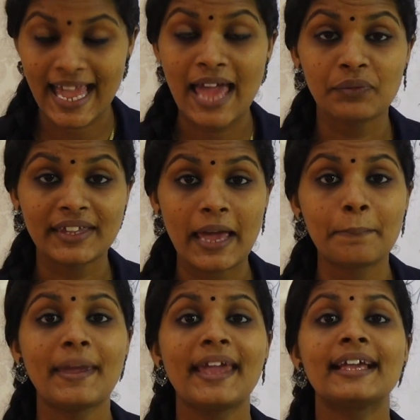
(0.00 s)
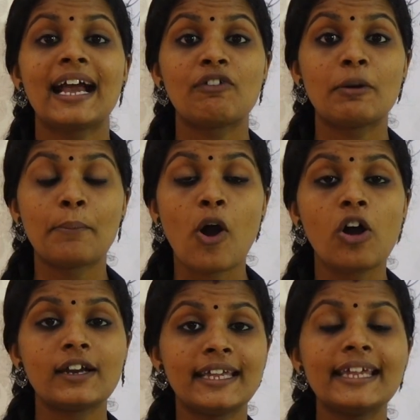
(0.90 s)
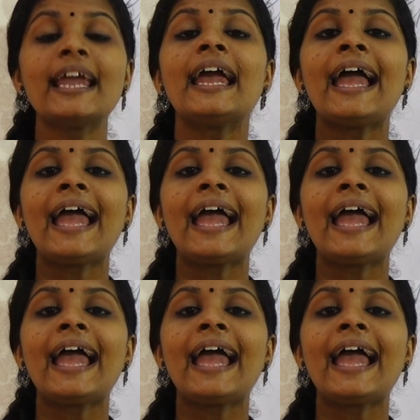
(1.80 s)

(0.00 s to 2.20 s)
and we can make our body